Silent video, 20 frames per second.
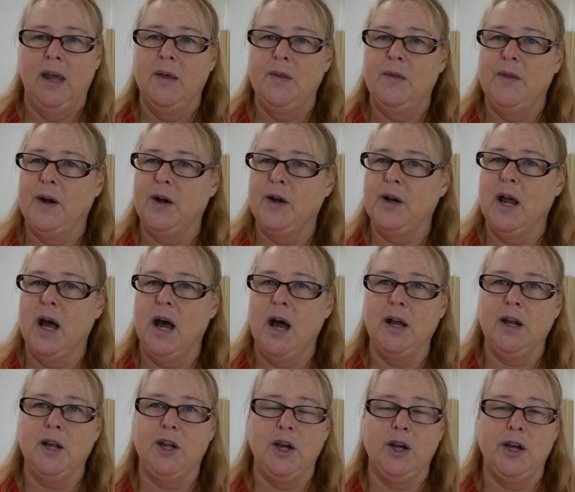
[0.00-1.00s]
They're
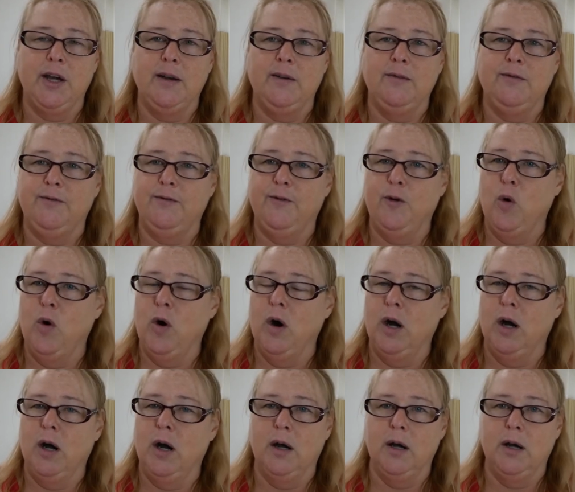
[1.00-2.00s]
not good
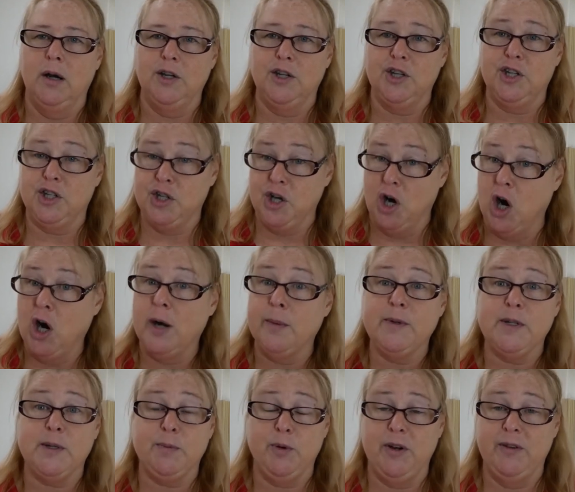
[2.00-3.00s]
for
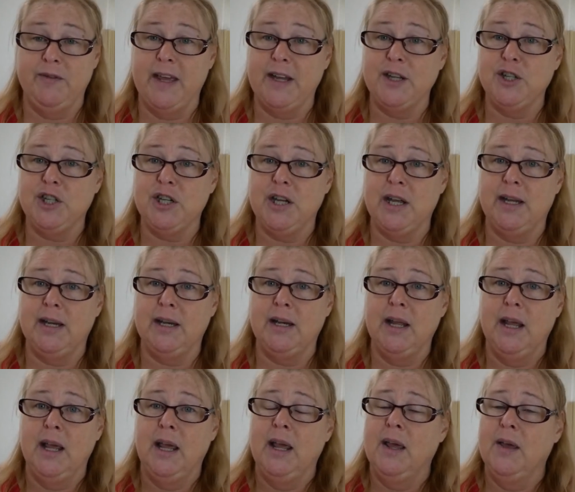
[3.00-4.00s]
sharps
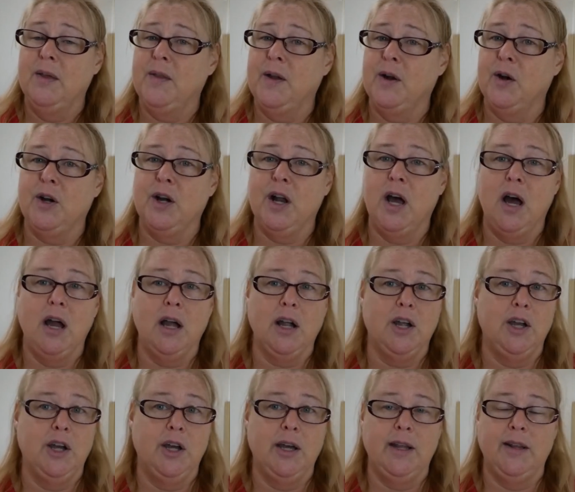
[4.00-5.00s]
prevention. They're
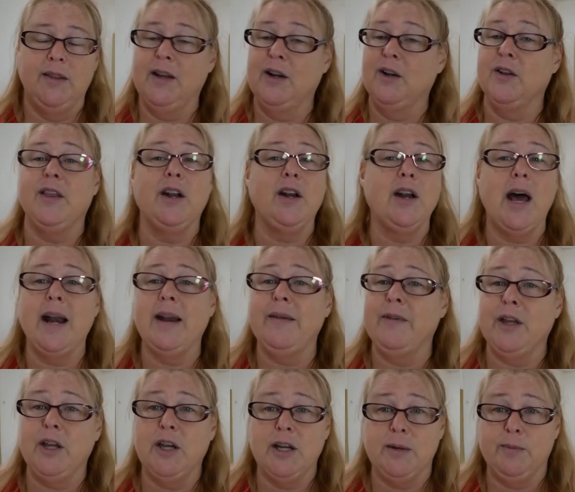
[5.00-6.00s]
not good. They're, they're not
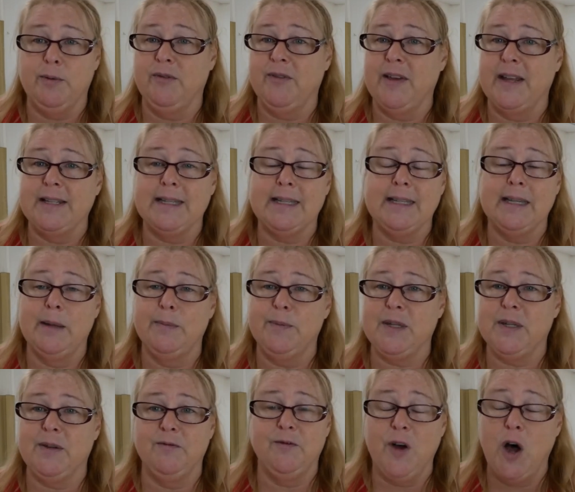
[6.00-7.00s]
even good to prevent
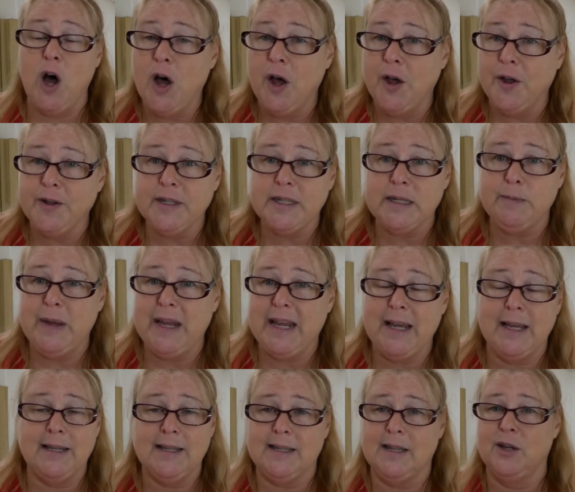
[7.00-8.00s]
slips and falls,
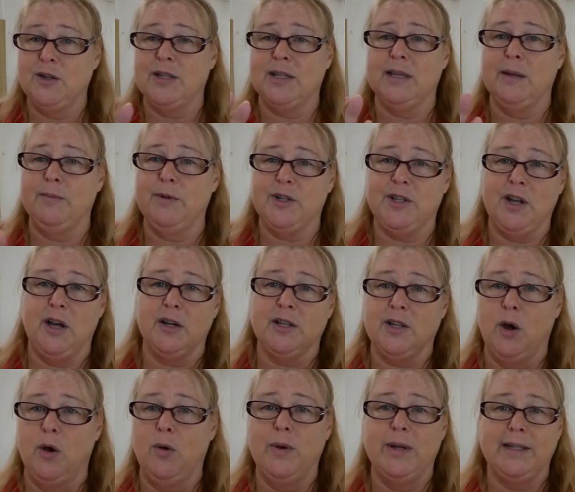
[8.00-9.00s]
because those slipper
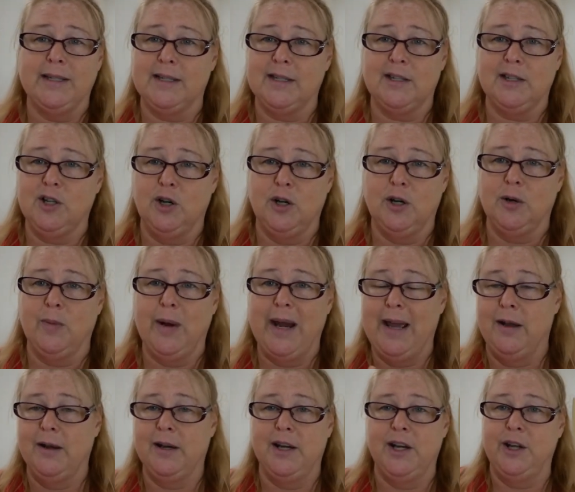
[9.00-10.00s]
socks always turn
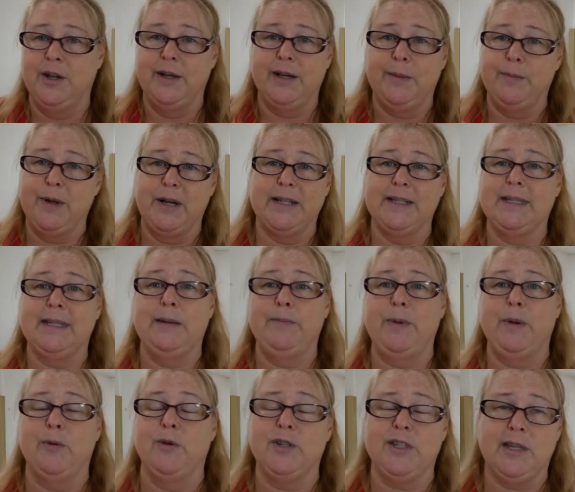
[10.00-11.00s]
around and you end up on a
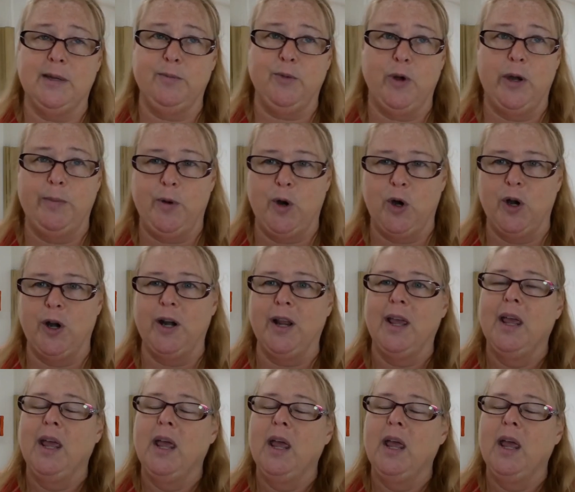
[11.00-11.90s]
slippery, slippery part.